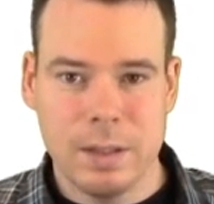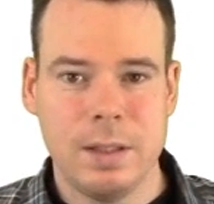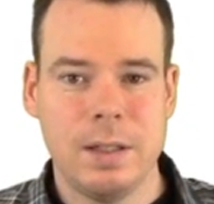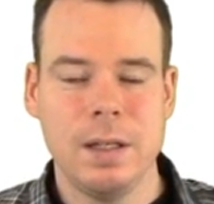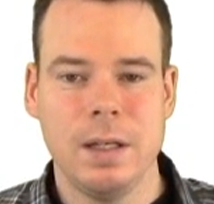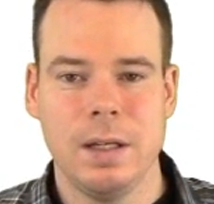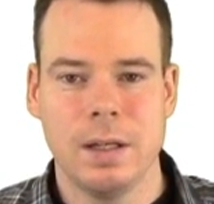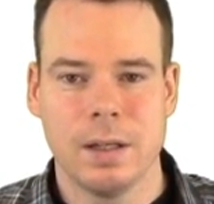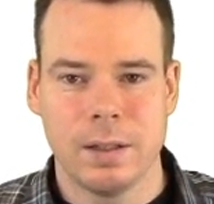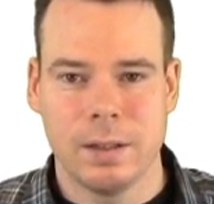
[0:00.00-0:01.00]

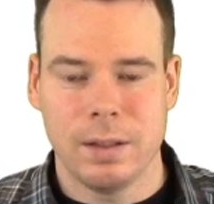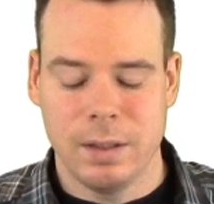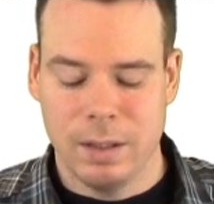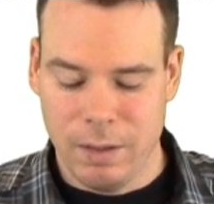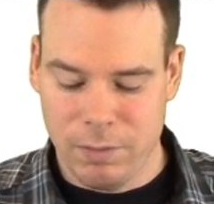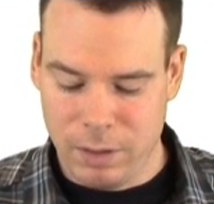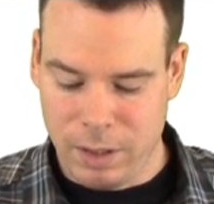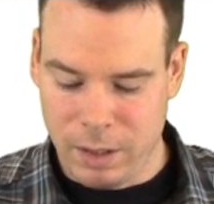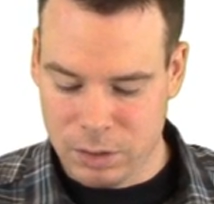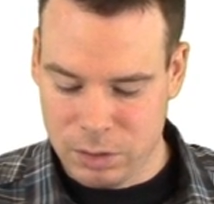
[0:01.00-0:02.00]
d never
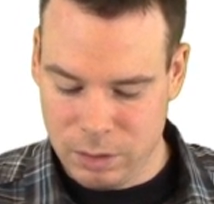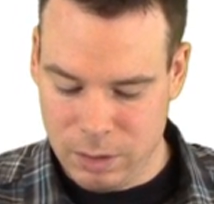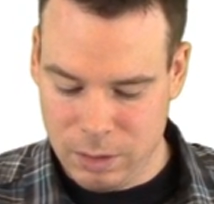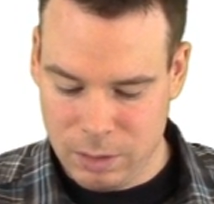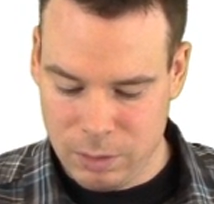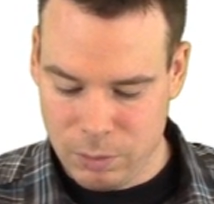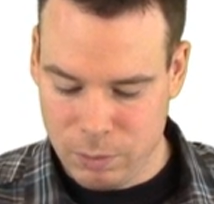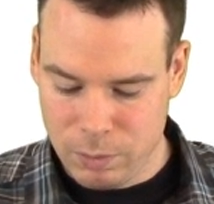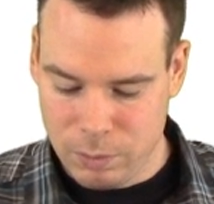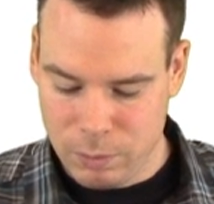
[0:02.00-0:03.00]
actually
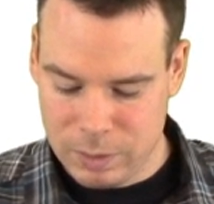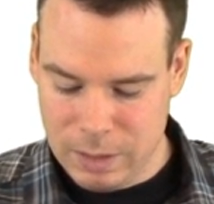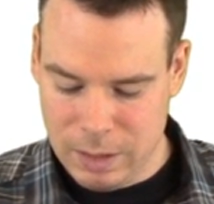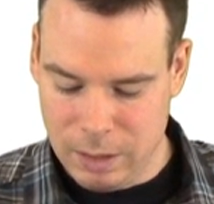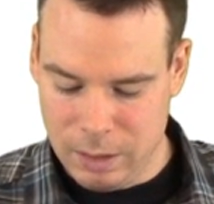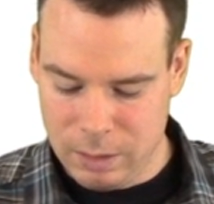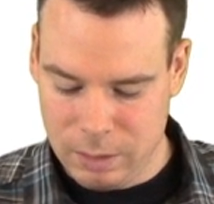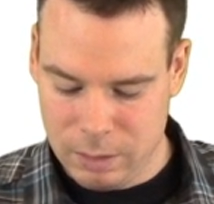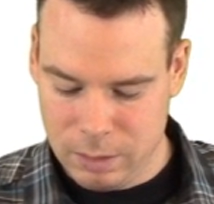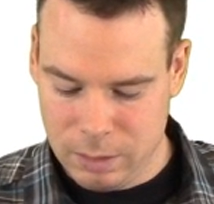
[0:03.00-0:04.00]
was needed,
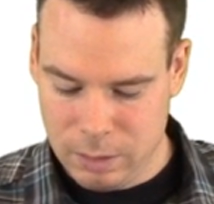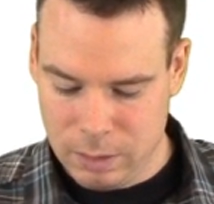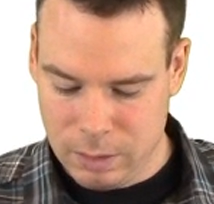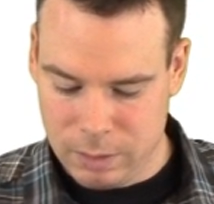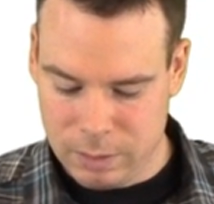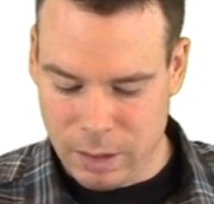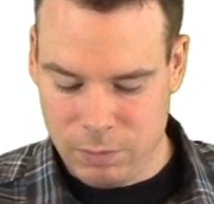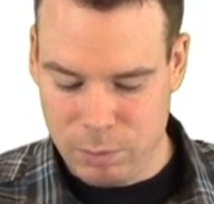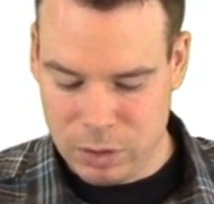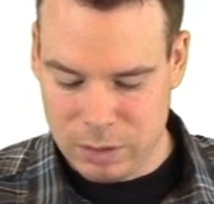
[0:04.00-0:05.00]
aside
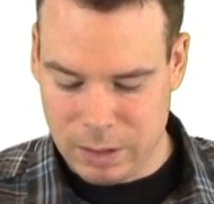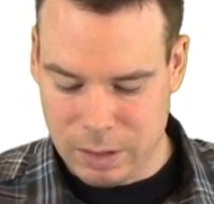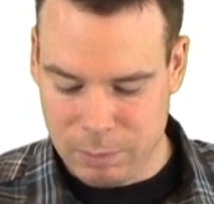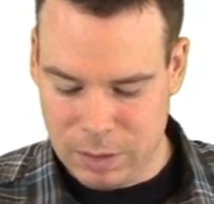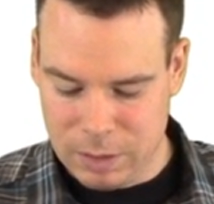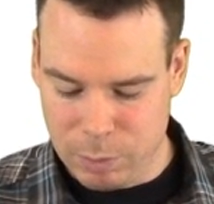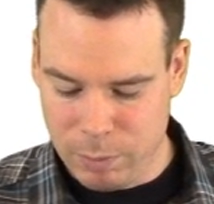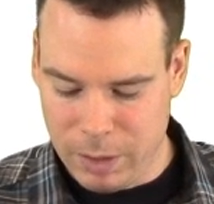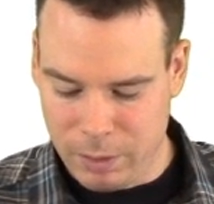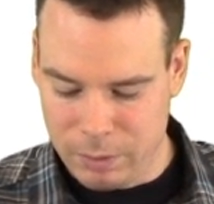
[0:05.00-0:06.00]
from just setting up these upper
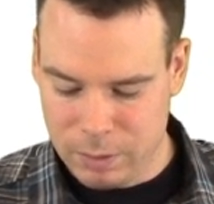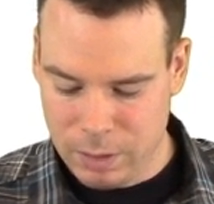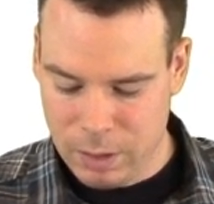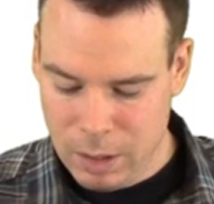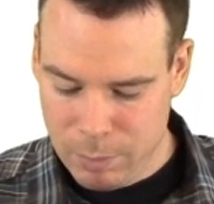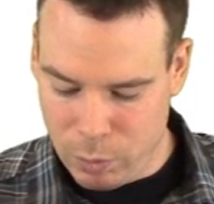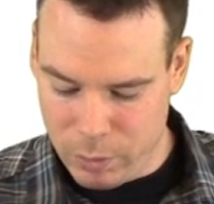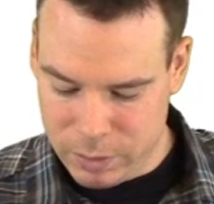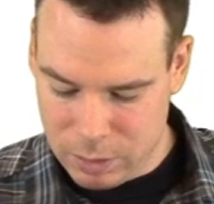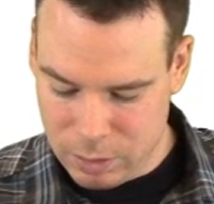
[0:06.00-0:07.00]
bounds. But
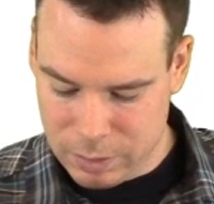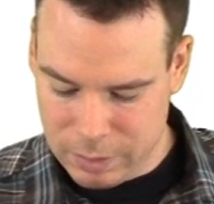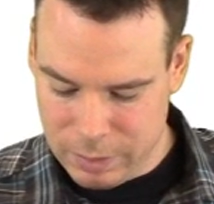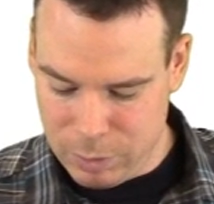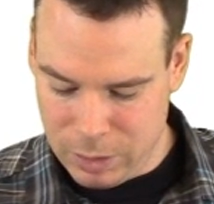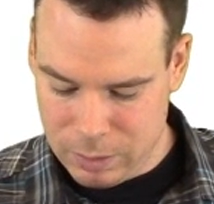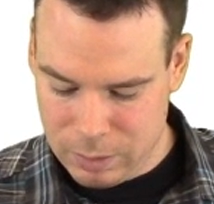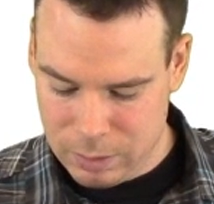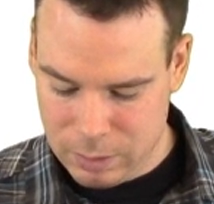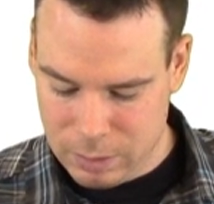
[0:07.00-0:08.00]
once I took the limit,
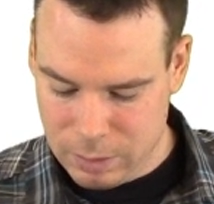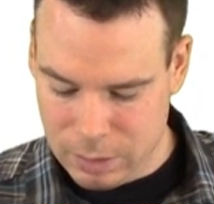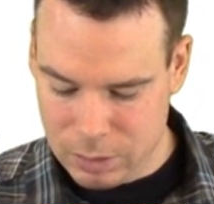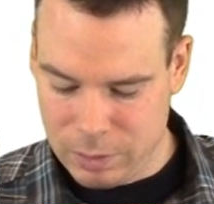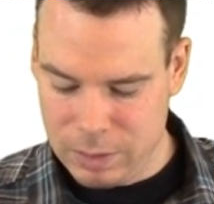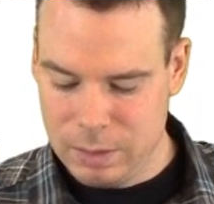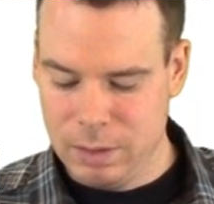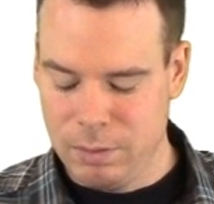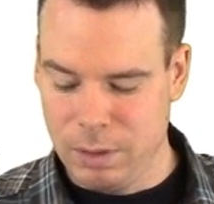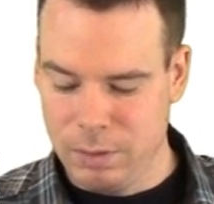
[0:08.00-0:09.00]
things went to
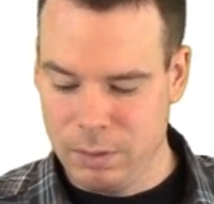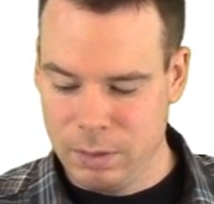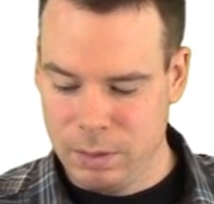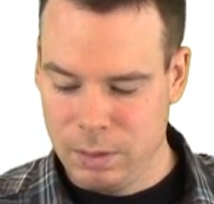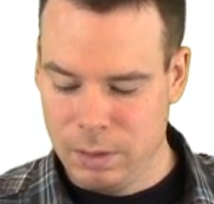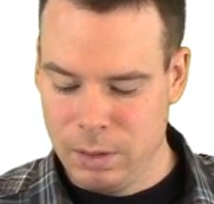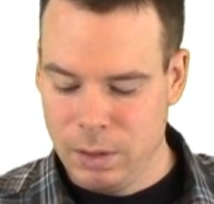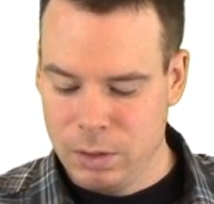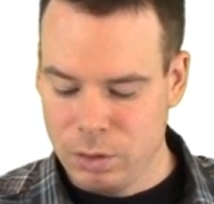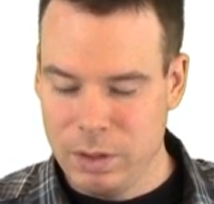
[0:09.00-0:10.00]
zero.
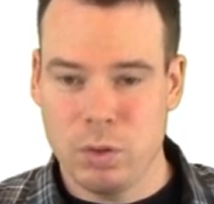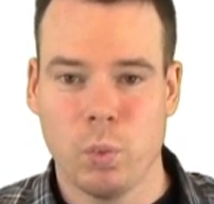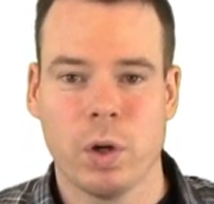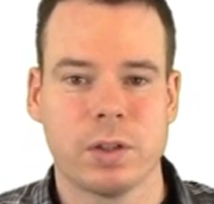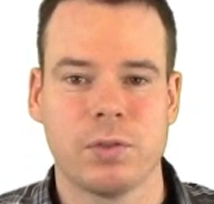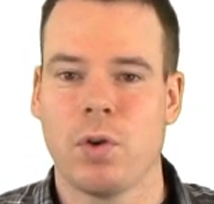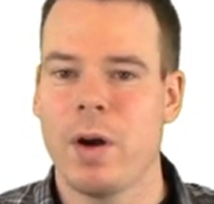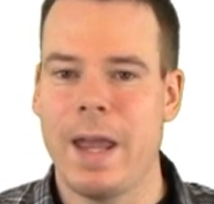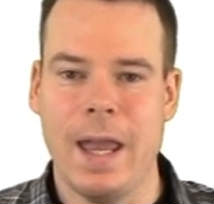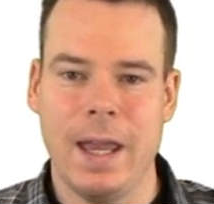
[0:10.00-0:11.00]
So this works
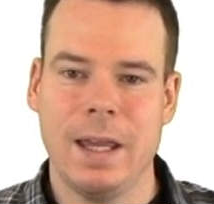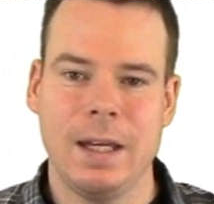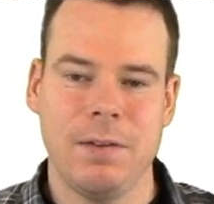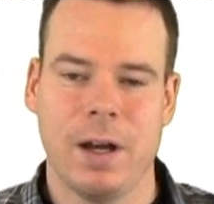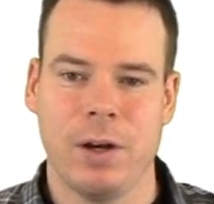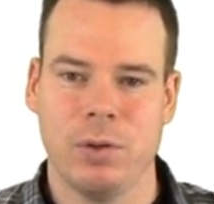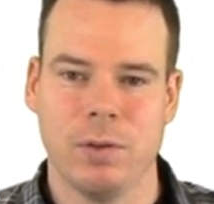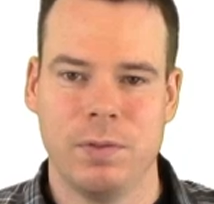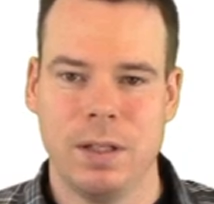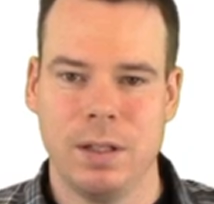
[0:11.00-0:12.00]
for any value
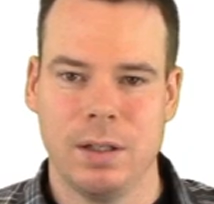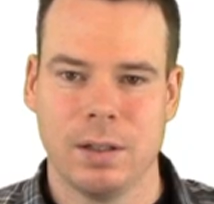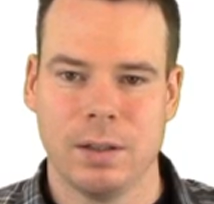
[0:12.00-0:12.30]
of d.